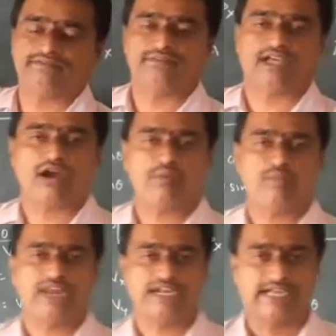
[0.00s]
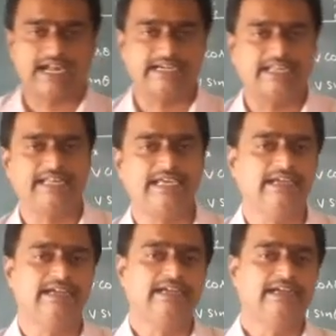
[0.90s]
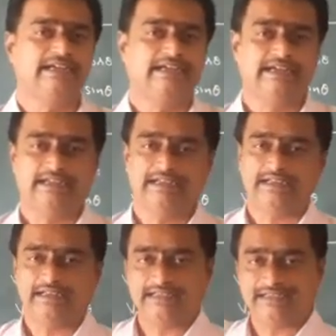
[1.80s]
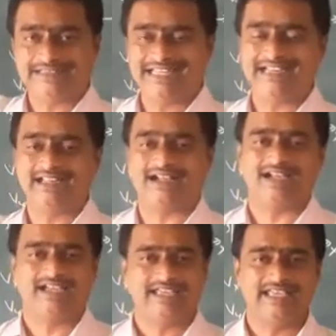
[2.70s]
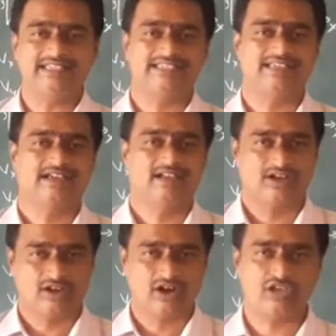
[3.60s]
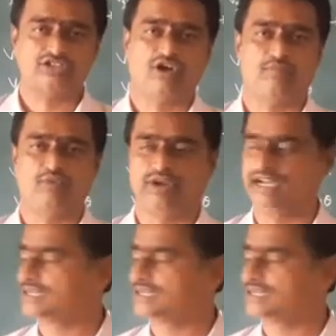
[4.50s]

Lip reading: The component containing theta is cos component.